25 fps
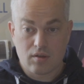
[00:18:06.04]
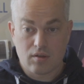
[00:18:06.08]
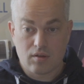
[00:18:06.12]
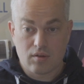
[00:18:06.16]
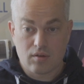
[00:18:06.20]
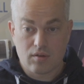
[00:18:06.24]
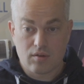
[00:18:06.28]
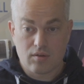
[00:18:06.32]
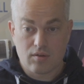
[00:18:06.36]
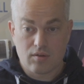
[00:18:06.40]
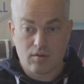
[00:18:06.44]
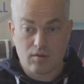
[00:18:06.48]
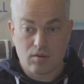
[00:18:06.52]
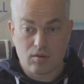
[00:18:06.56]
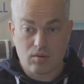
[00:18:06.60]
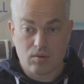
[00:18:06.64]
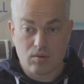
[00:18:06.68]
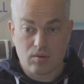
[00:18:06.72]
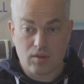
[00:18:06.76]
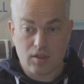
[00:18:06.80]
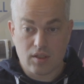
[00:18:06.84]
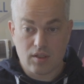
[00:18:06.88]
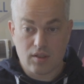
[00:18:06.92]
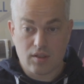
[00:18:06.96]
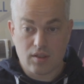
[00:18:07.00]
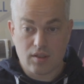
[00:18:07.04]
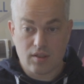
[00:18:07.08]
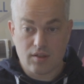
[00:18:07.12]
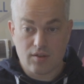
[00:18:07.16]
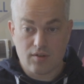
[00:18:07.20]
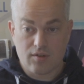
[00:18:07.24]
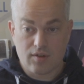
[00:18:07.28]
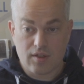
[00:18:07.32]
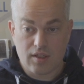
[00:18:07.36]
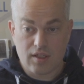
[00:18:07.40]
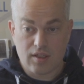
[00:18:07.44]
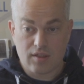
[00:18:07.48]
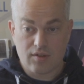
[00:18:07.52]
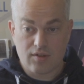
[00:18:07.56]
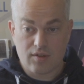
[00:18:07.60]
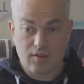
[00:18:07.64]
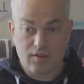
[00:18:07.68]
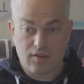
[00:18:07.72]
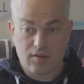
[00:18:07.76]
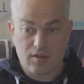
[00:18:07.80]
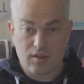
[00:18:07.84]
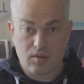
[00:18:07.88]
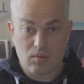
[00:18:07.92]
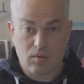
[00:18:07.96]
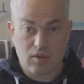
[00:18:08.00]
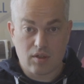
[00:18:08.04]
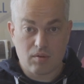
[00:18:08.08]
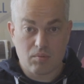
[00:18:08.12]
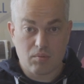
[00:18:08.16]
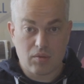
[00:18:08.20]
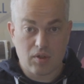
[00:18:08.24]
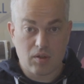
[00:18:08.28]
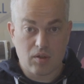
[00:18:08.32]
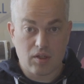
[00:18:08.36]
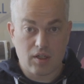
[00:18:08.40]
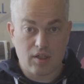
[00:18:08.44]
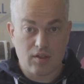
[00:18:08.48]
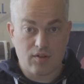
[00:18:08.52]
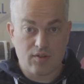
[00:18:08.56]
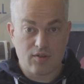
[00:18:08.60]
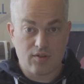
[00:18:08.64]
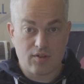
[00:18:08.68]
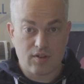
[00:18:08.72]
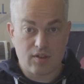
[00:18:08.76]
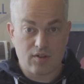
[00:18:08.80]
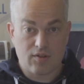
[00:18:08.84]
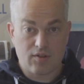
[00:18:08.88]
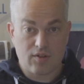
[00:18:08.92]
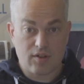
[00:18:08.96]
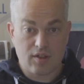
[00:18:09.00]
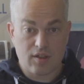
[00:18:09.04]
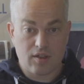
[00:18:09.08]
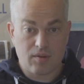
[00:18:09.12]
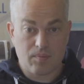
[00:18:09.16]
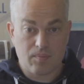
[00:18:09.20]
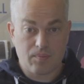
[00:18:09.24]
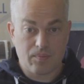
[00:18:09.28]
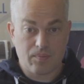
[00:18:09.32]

So it is 861 by 860.